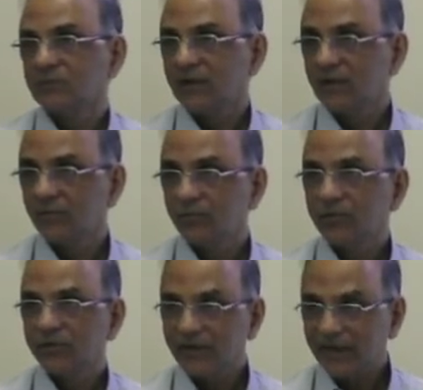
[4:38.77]
Yeah?
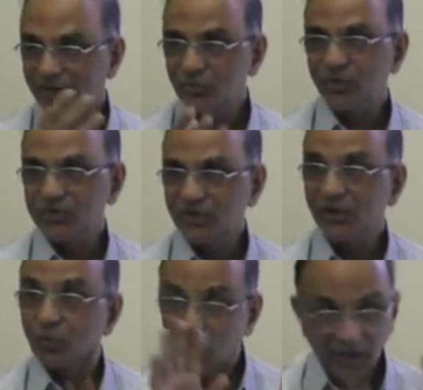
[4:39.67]
The next question
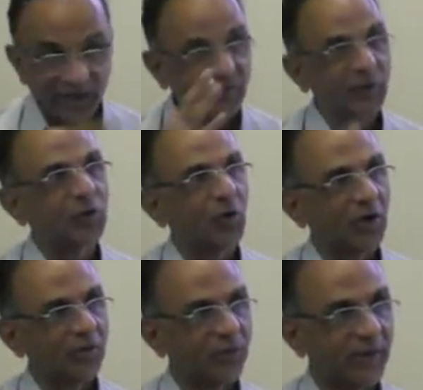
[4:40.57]
is, why is it
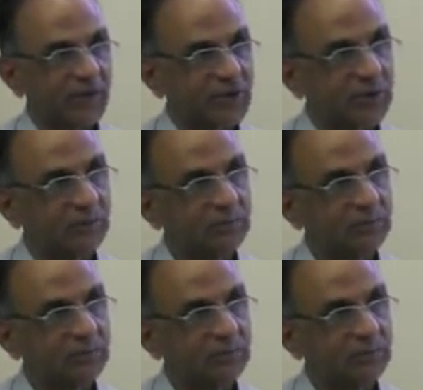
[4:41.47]
called French?